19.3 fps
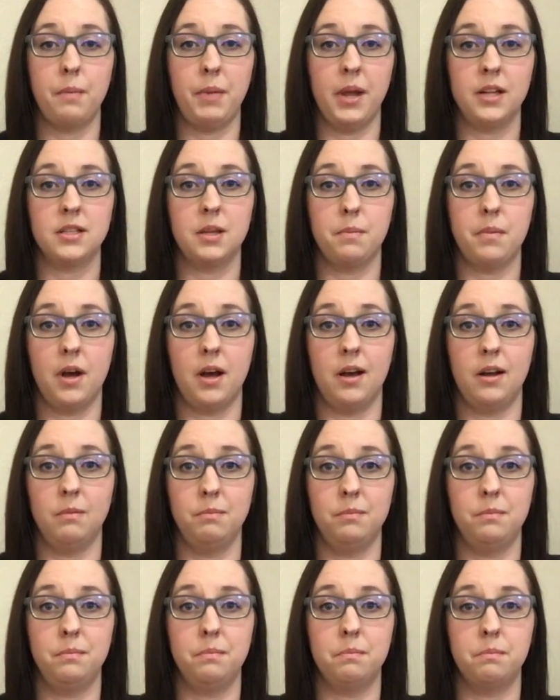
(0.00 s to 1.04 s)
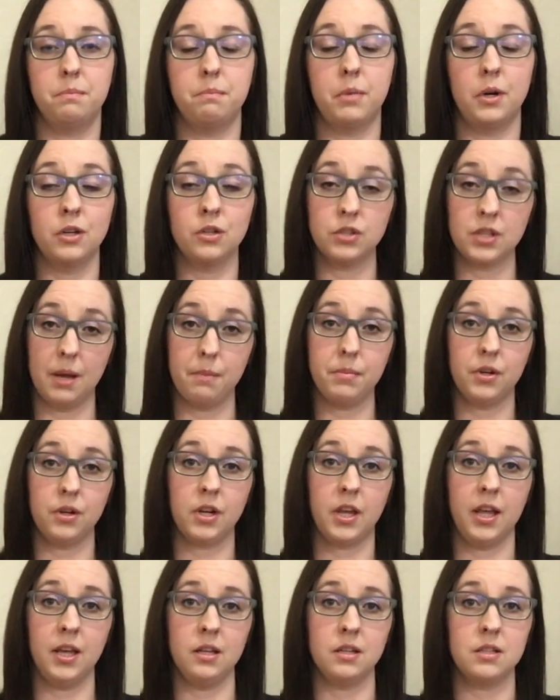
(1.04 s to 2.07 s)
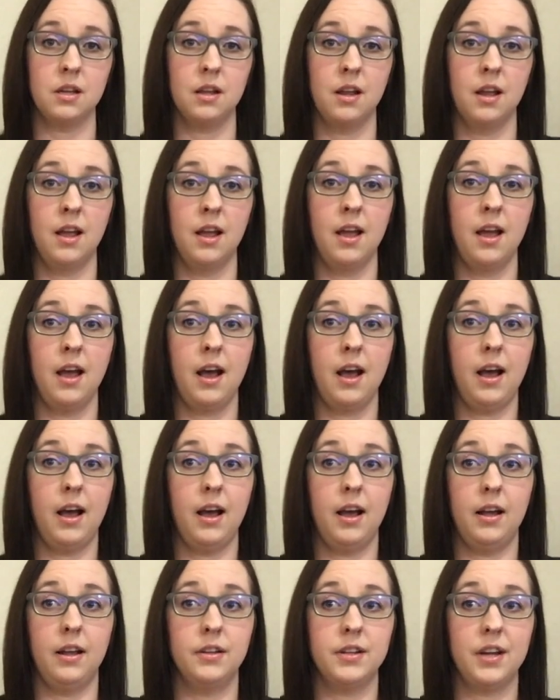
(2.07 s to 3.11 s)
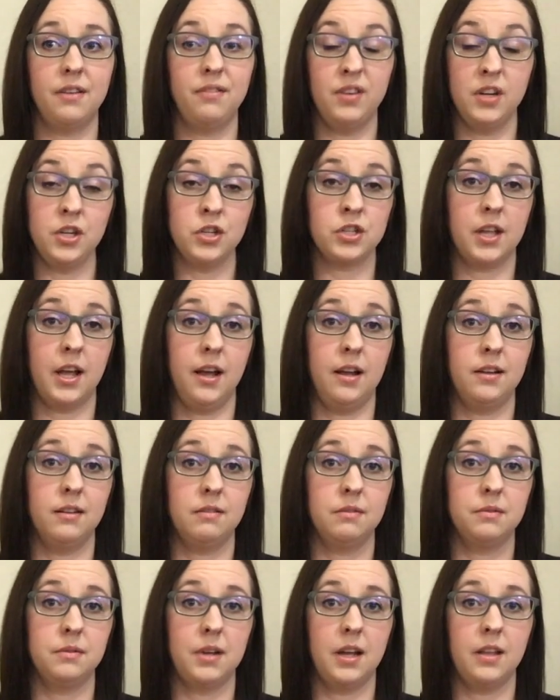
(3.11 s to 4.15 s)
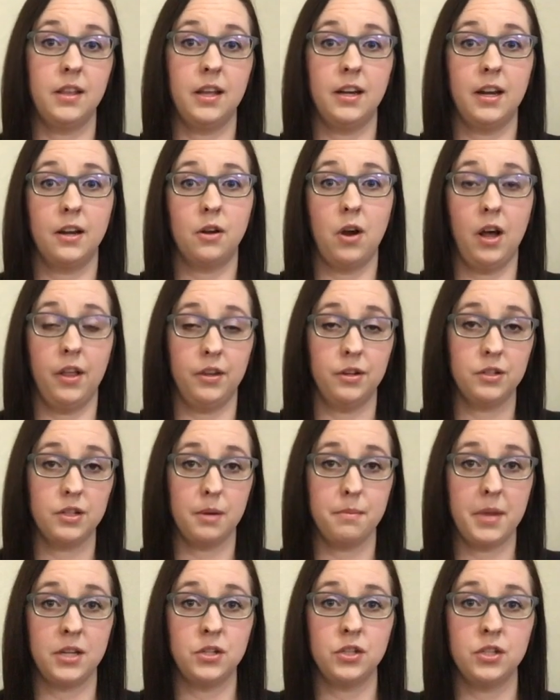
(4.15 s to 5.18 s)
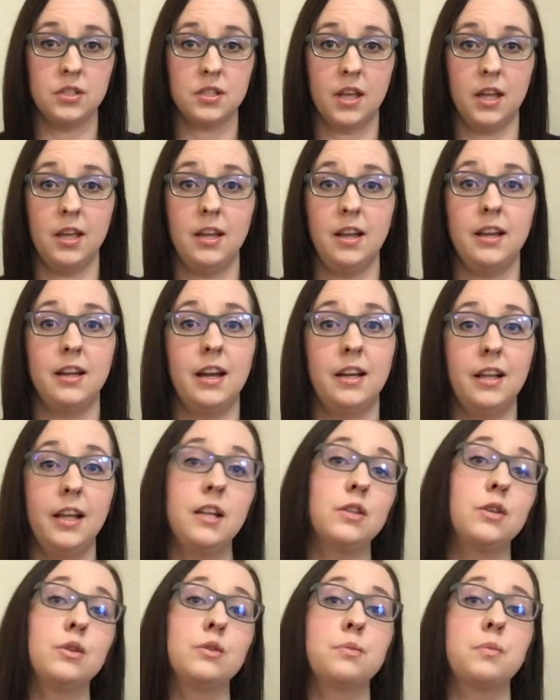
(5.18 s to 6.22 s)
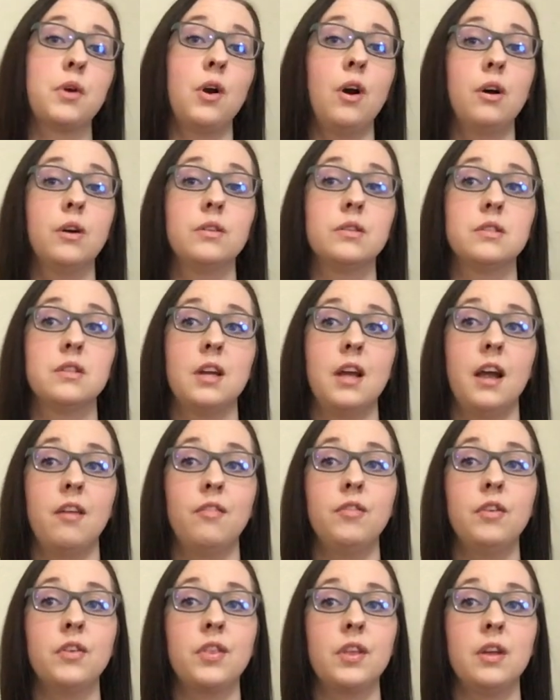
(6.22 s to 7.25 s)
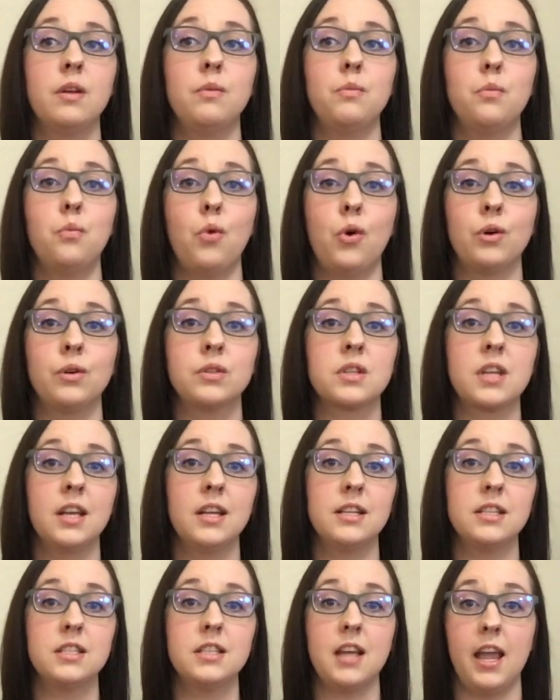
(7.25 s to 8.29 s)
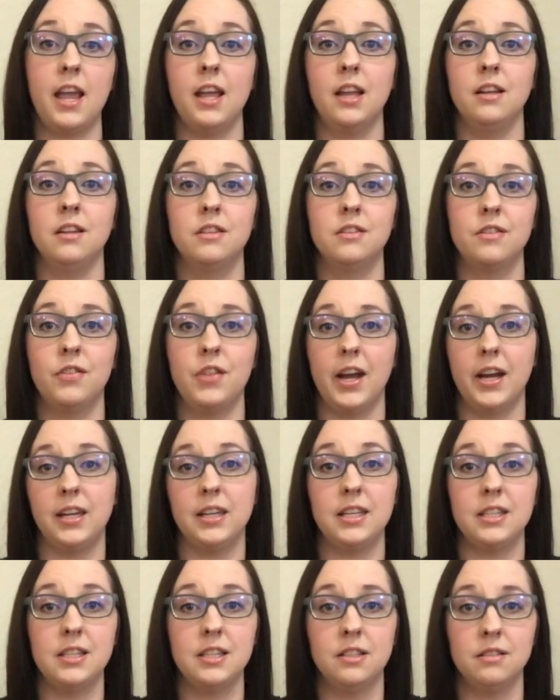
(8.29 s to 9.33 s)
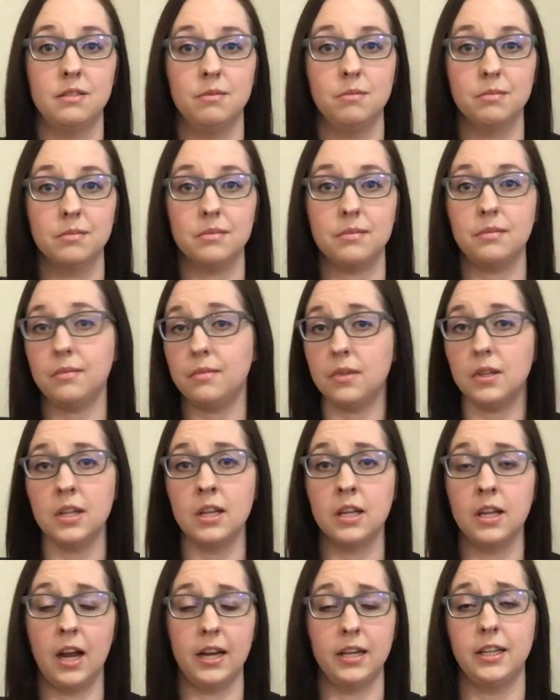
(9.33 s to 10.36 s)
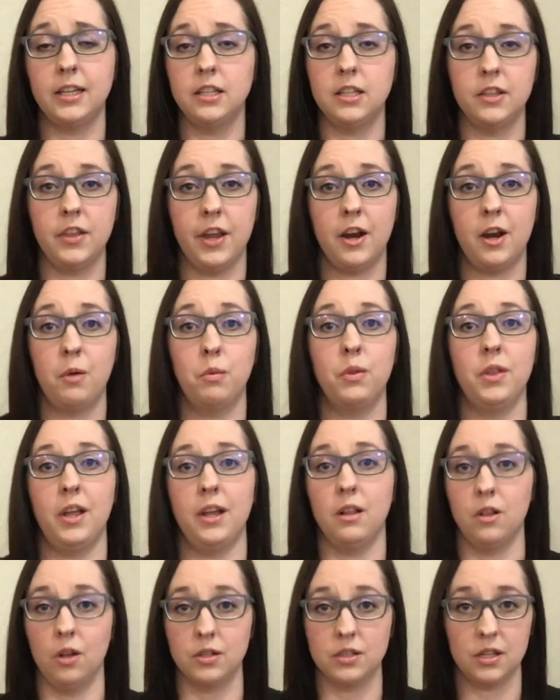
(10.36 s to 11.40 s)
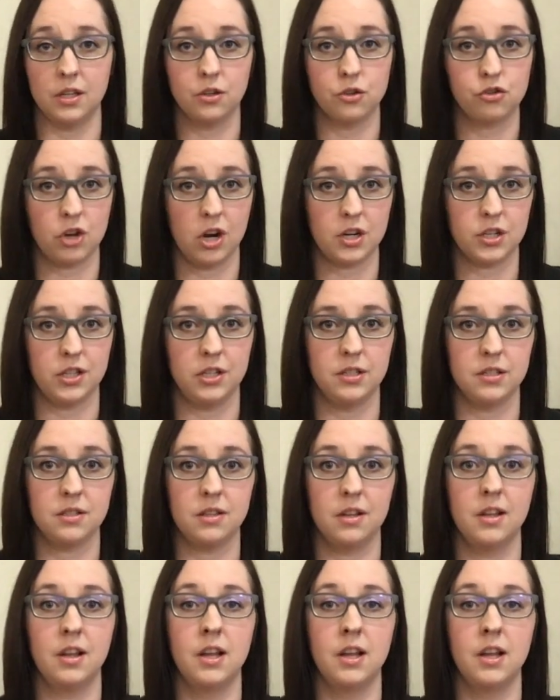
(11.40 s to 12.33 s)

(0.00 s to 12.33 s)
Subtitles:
I picked up a birth sampler kit. And I finished that, and then I got other dimensions kit, and I liked those because everything was contained that I needed there, with like lots of instructions.